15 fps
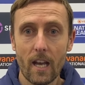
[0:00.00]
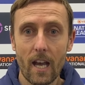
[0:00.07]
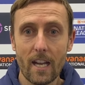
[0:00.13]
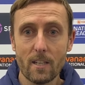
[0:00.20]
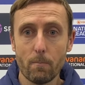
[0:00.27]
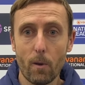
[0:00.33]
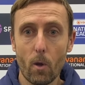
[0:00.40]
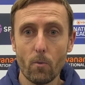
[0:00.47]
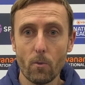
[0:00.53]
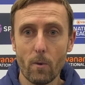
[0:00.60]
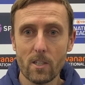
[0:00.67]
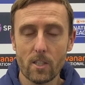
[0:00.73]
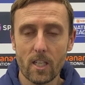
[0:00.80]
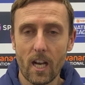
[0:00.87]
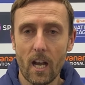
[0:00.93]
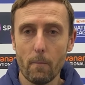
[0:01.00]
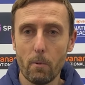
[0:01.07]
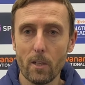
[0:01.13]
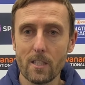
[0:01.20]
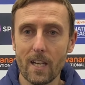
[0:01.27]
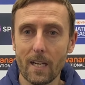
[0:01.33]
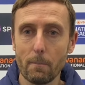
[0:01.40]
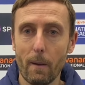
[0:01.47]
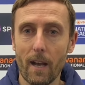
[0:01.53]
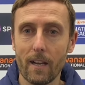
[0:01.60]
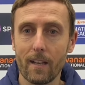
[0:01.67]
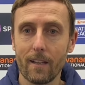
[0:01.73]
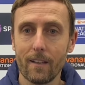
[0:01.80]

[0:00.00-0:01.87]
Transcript: and he blown the whistle, he can't pull his leg back.